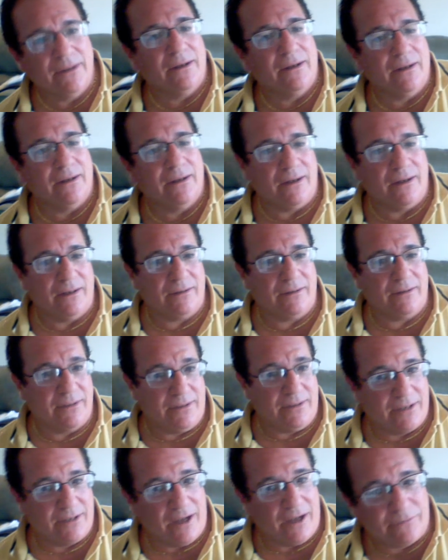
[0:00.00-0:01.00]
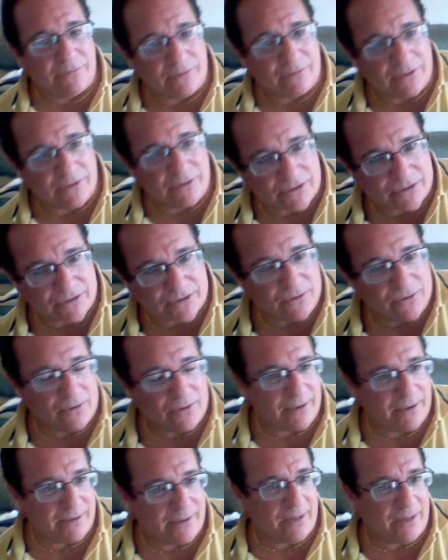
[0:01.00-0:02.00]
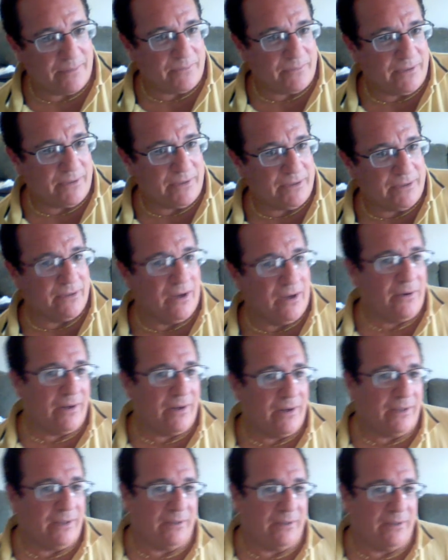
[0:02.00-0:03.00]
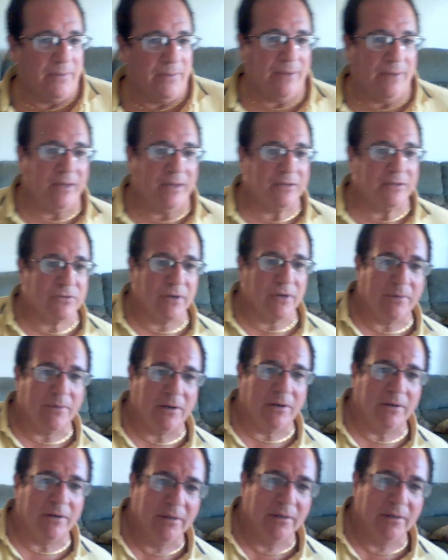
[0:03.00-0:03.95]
uh, can definitely score on them. And we know Alabama has trouble